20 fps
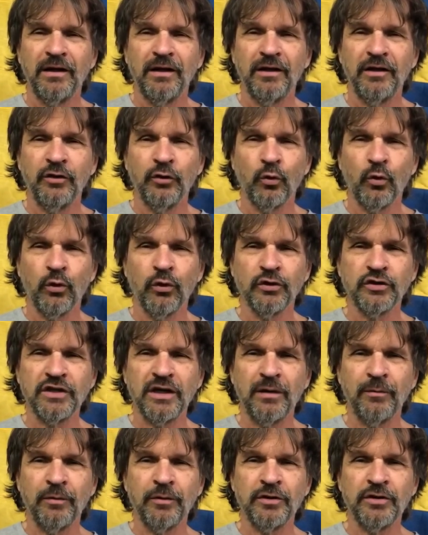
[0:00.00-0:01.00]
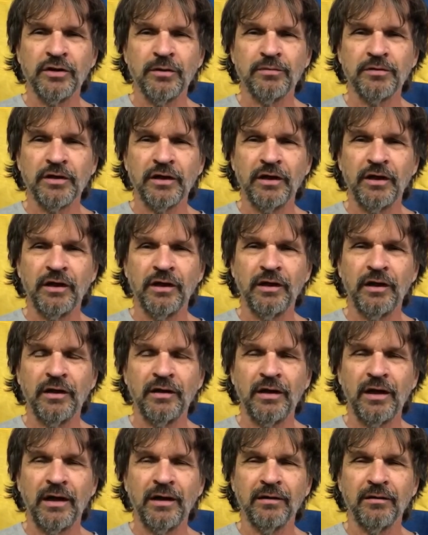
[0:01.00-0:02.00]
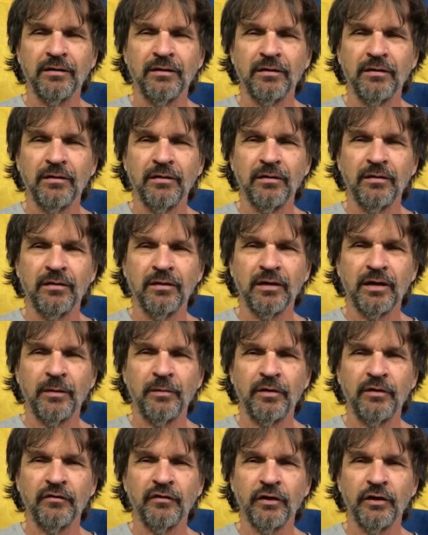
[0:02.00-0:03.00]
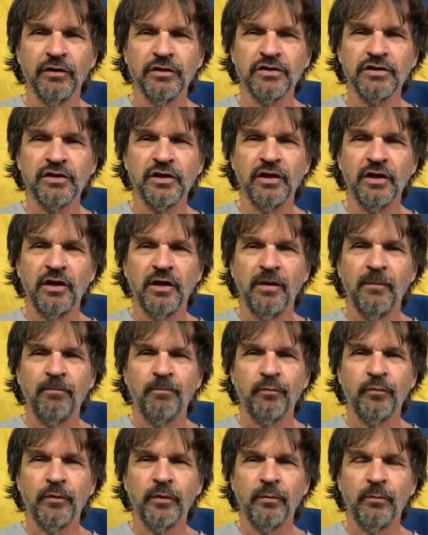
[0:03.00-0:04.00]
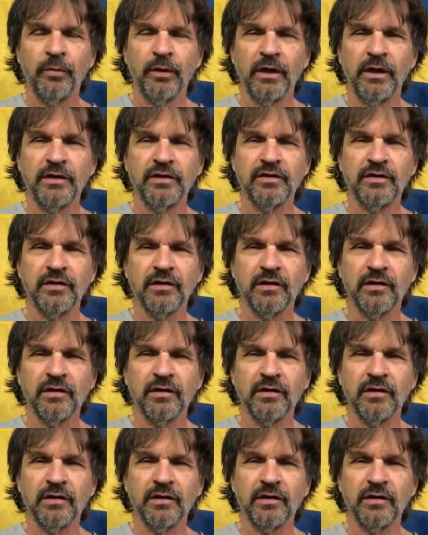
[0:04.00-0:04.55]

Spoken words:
in the World Championships again and not come in first. But